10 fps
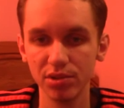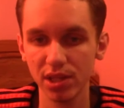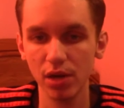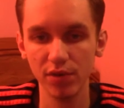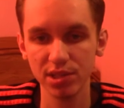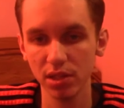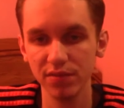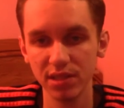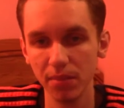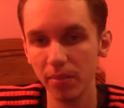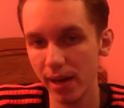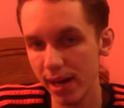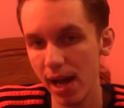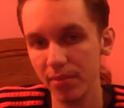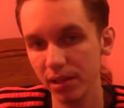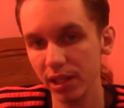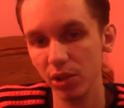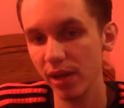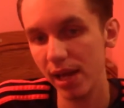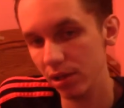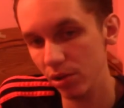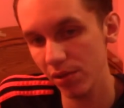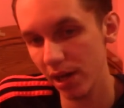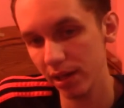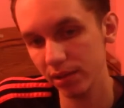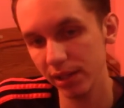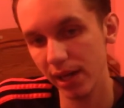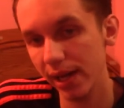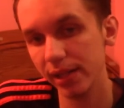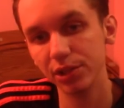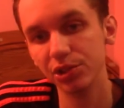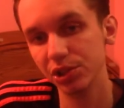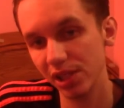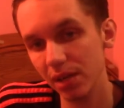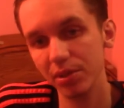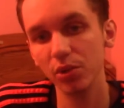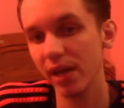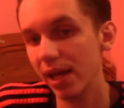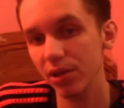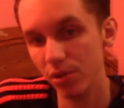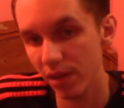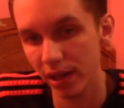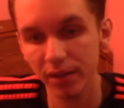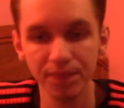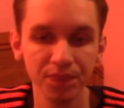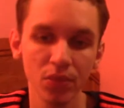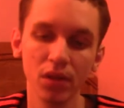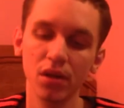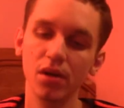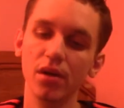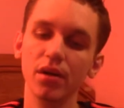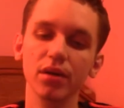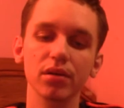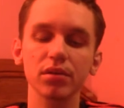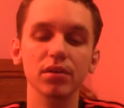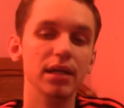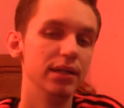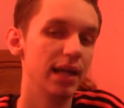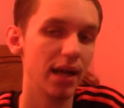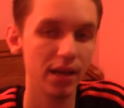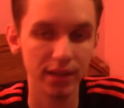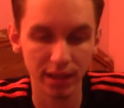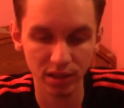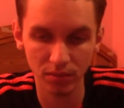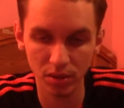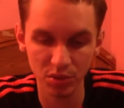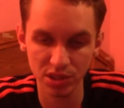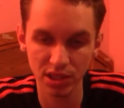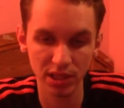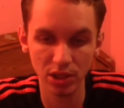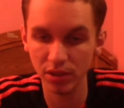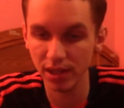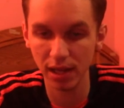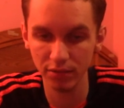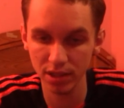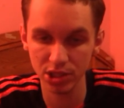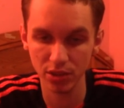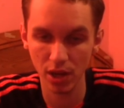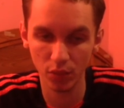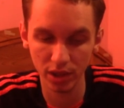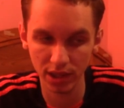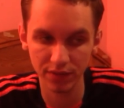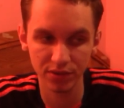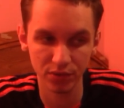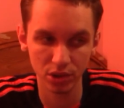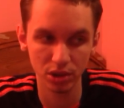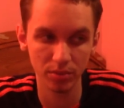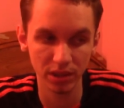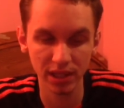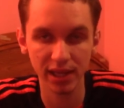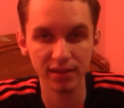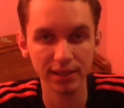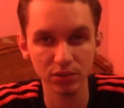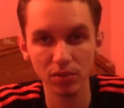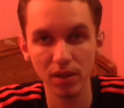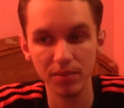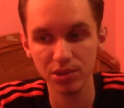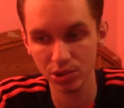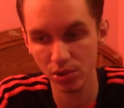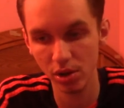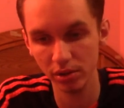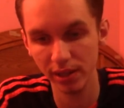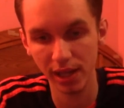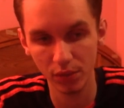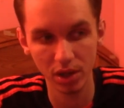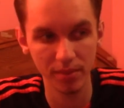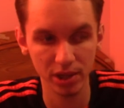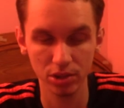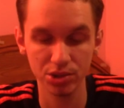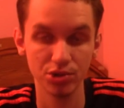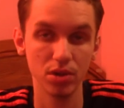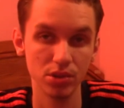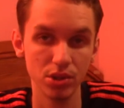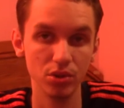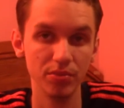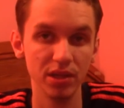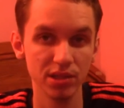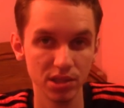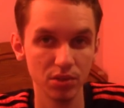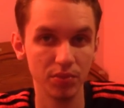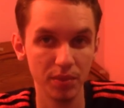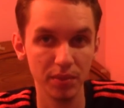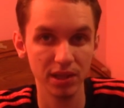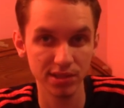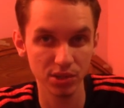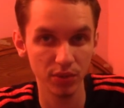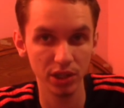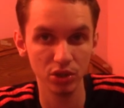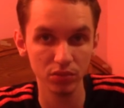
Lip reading: that risk of something bad happening. Like, you can't do that. Like, I understand, but you can't do that. And again, I thought the mom was like, you didn't have this, so I want to give it for her. But again, that's what made me strong, and I want to make her strong too, because the way